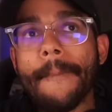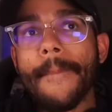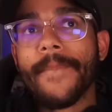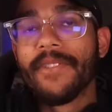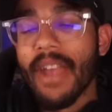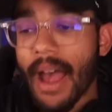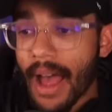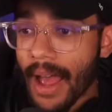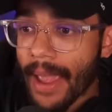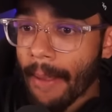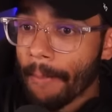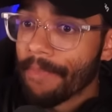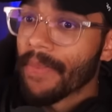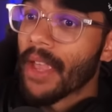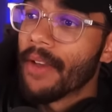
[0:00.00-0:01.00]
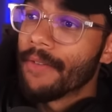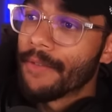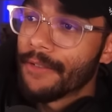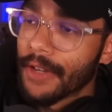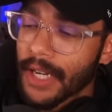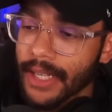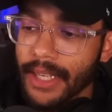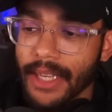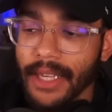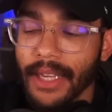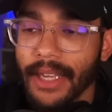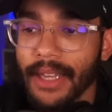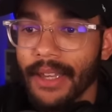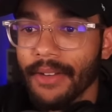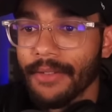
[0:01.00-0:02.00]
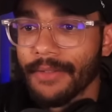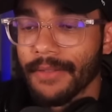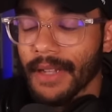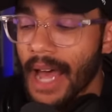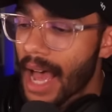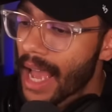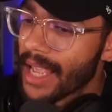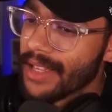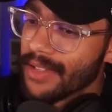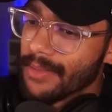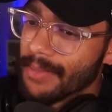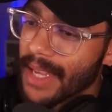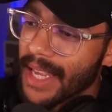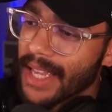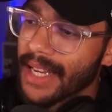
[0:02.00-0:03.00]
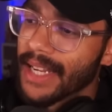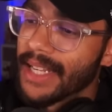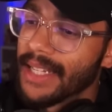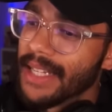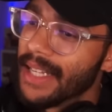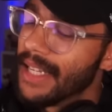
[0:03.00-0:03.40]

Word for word: time fucking lies, man. And